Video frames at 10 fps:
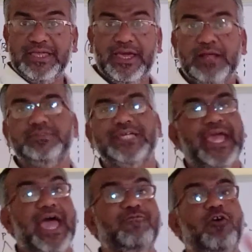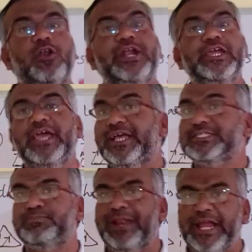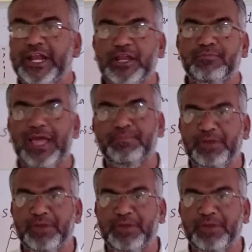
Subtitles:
theorems I have already explained in my